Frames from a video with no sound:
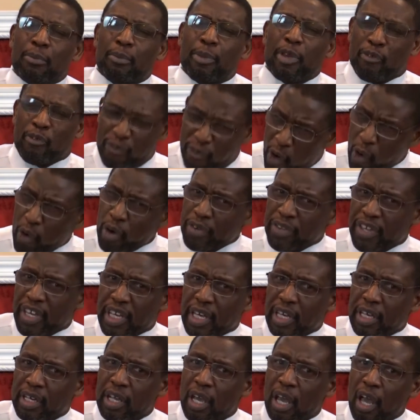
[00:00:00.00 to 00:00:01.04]
before
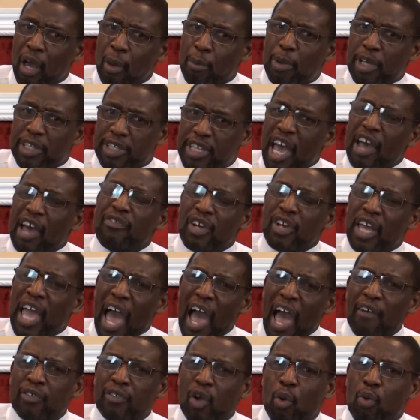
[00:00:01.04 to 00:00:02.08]
then, but definitely
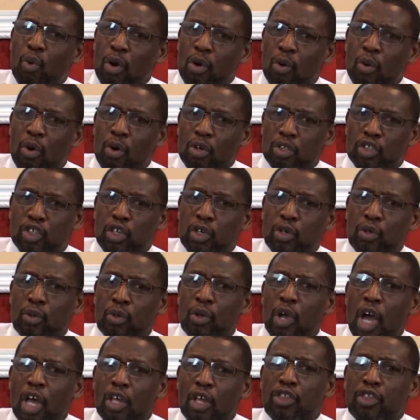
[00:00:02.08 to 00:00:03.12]
after World War
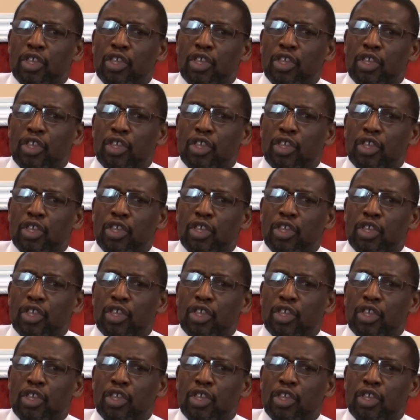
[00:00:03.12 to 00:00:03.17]
Two,